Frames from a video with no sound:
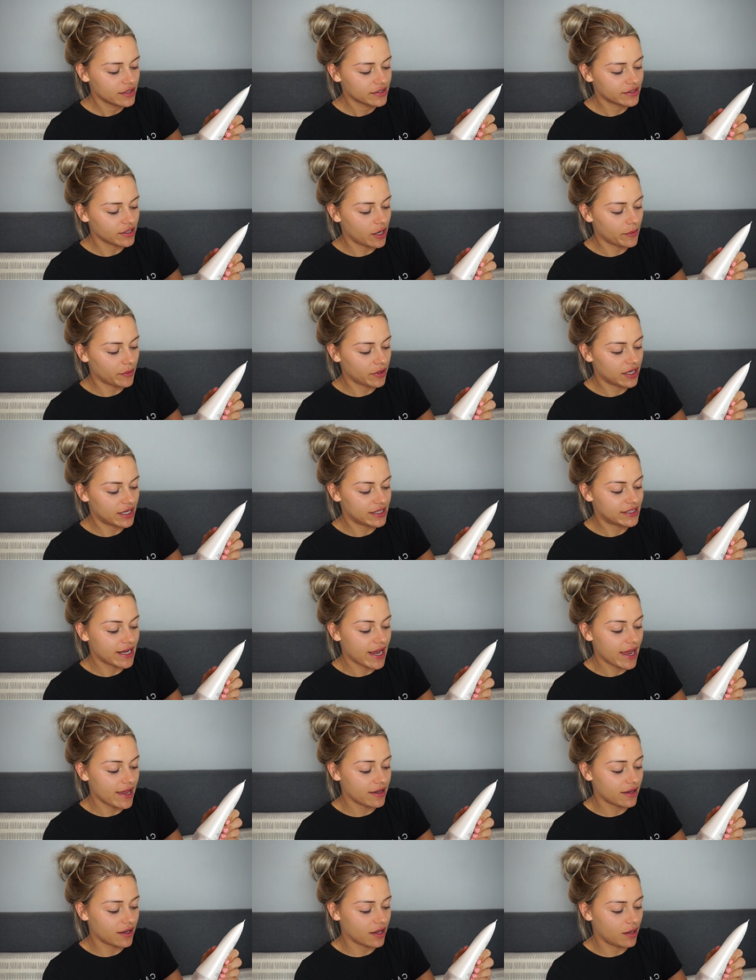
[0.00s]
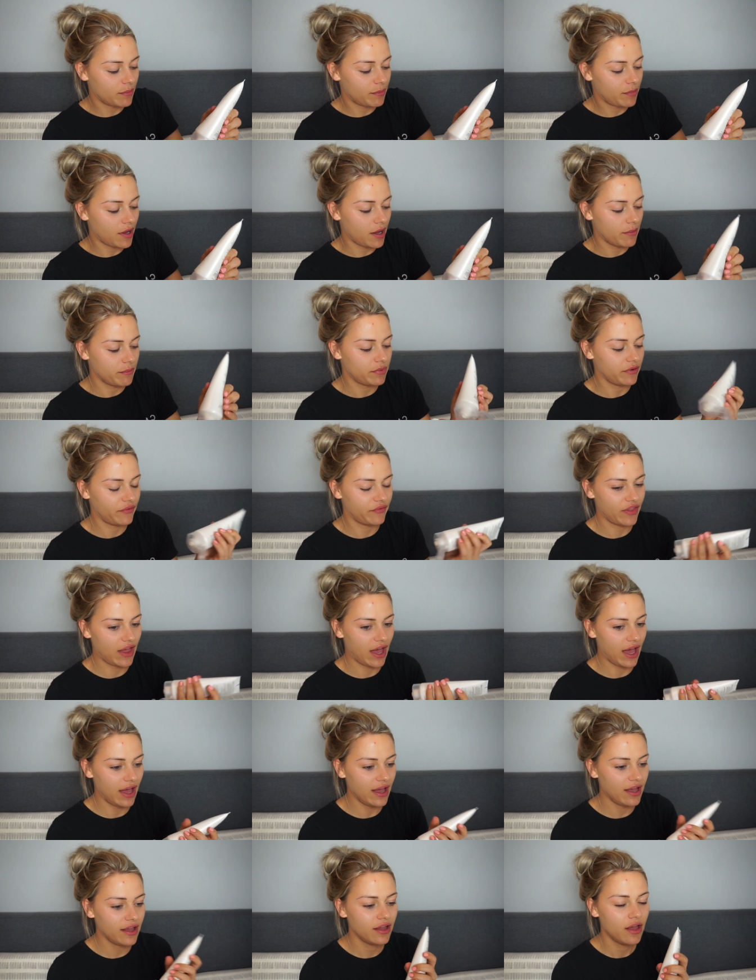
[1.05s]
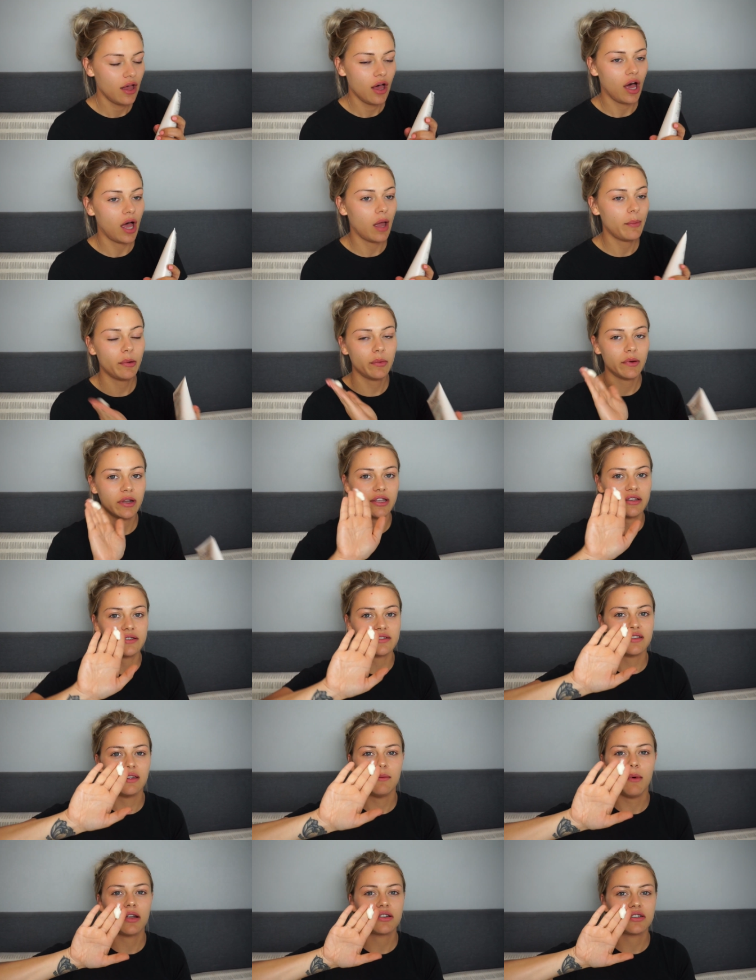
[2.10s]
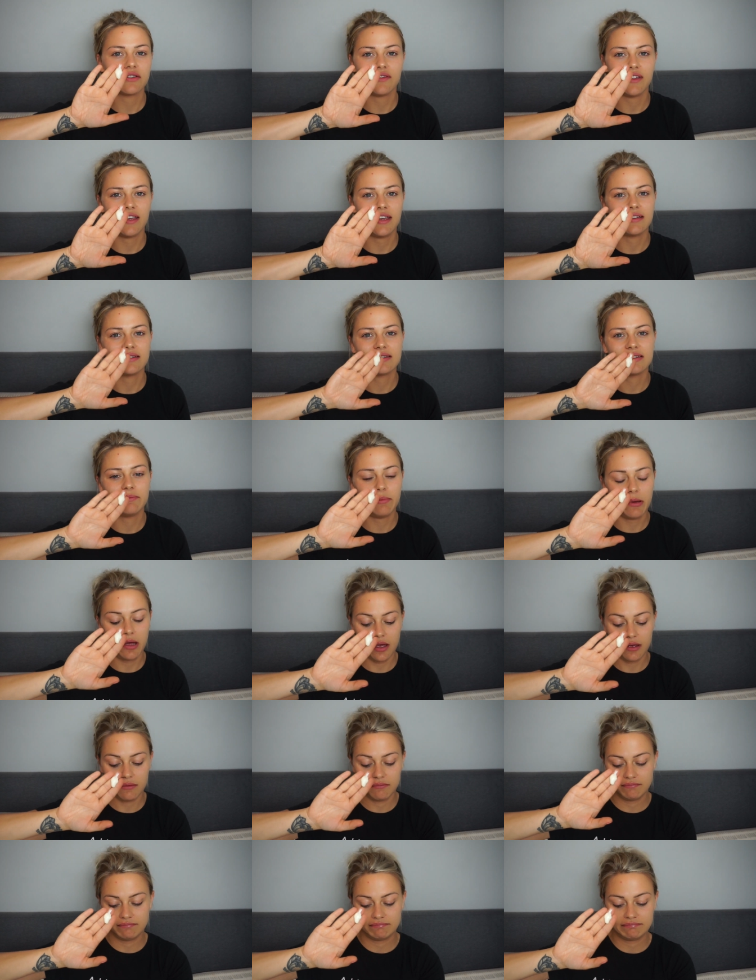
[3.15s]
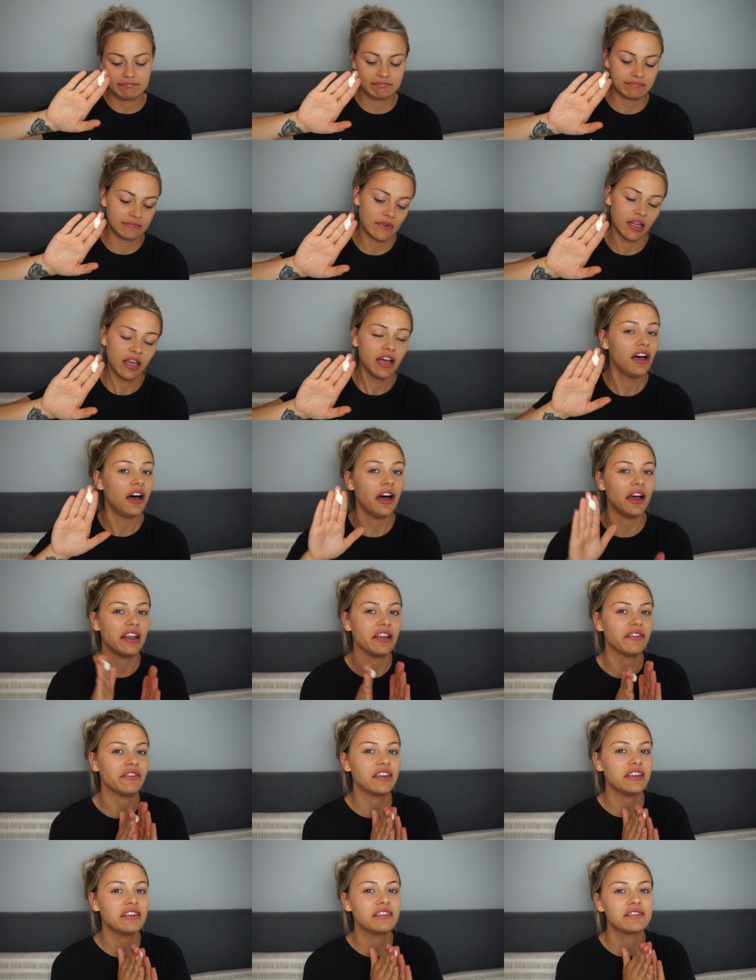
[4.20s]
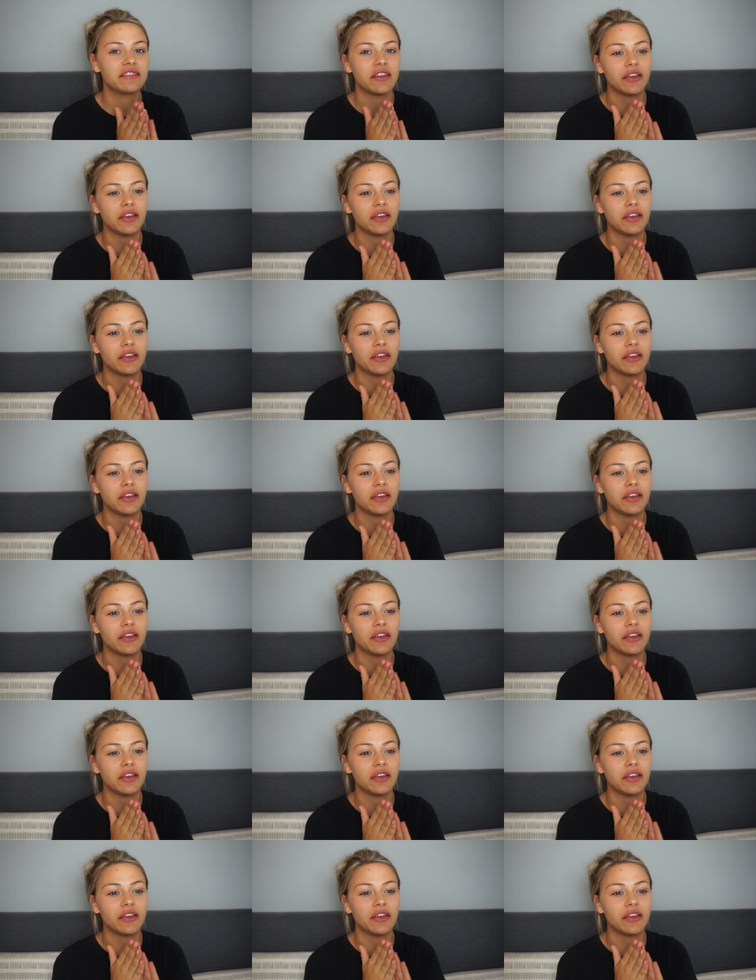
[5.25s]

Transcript: So I'm going to take a pump of that. I probably use too much of this, but I love it.